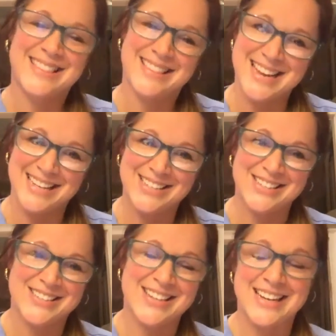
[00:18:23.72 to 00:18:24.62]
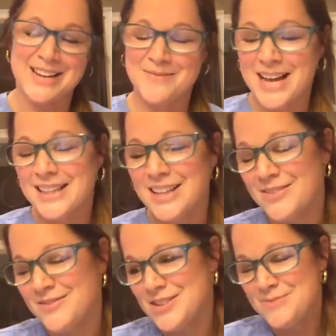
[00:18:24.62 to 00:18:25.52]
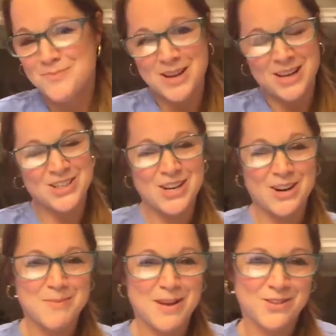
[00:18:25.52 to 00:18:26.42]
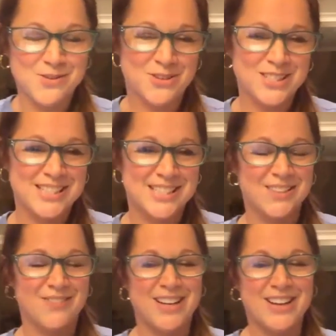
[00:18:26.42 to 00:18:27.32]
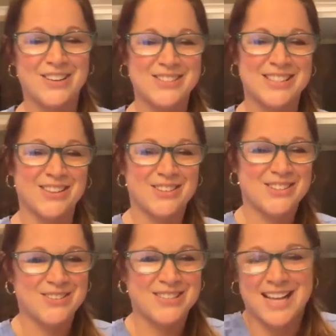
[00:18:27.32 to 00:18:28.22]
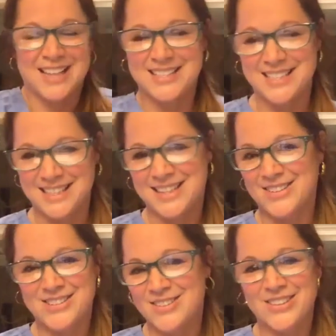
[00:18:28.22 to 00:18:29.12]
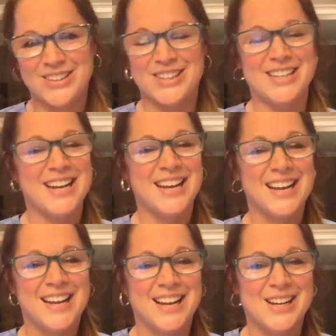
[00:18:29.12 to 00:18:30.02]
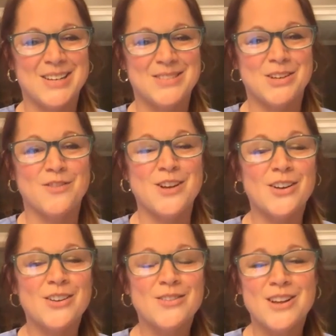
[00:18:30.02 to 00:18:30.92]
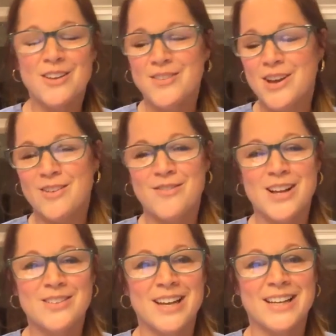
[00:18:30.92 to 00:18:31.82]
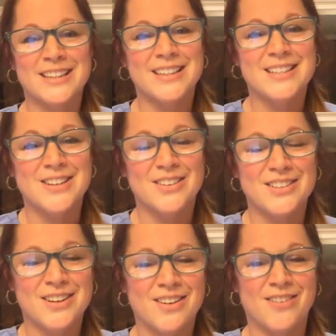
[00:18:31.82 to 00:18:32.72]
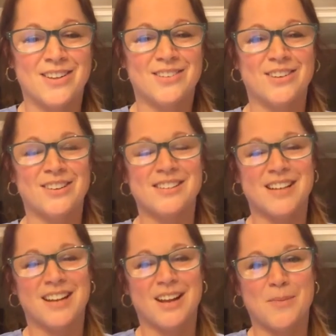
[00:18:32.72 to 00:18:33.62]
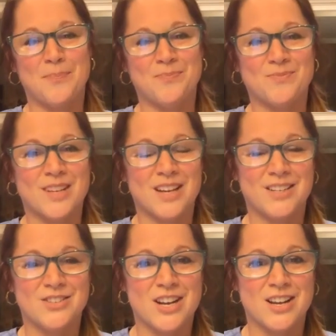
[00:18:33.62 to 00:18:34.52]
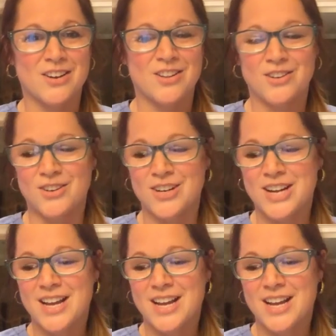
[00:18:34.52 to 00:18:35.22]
Thank you. And I love you sharing about the horses in the videos, and they're so talented and they're so good. So if y'all don't follow Annalie, y'all need to go follow her and check out all her